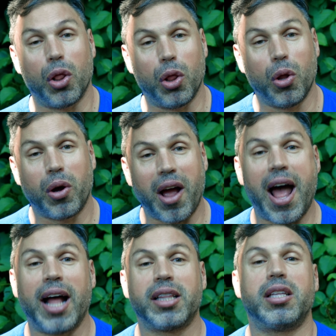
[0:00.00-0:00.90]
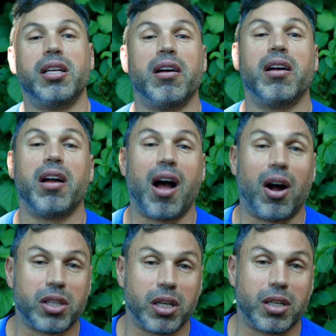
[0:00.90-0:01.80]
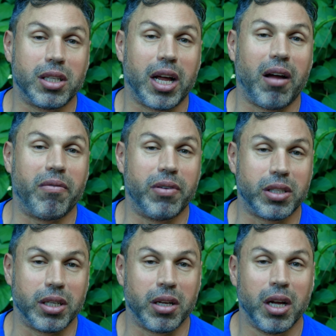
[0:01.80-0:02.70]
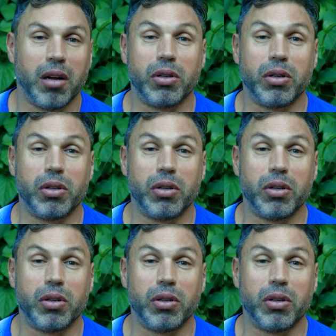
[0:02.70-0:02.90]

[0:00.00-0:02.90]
look at the article that I've written,